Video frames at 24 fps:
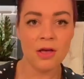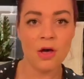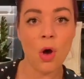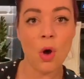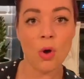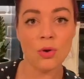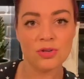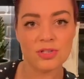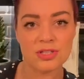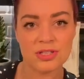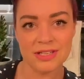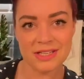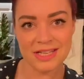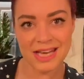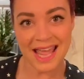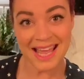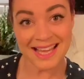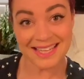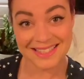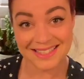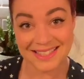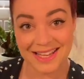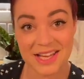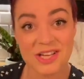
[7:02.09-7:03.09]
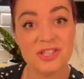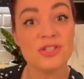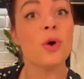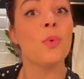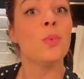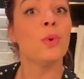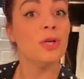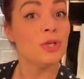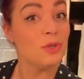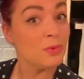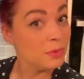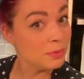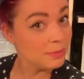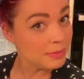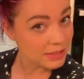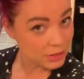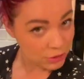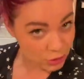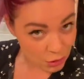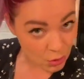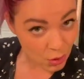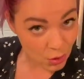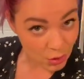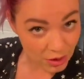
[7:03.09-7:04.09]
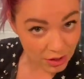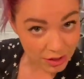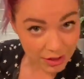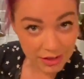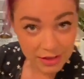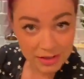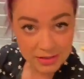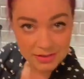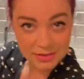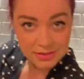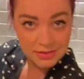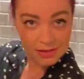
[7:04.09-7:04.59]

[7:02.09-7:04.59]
on to the next stage, which will be chocolate